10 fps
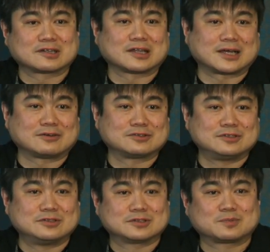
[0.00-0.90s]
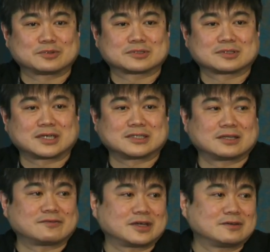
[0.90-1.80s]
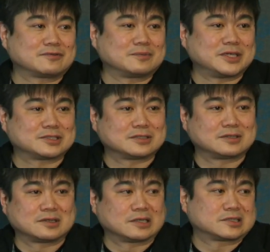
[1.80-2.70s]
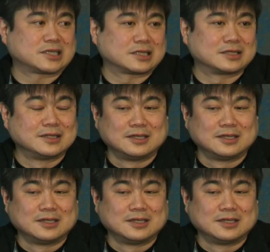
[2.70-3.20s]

allowed to use personally identifying information and sell it.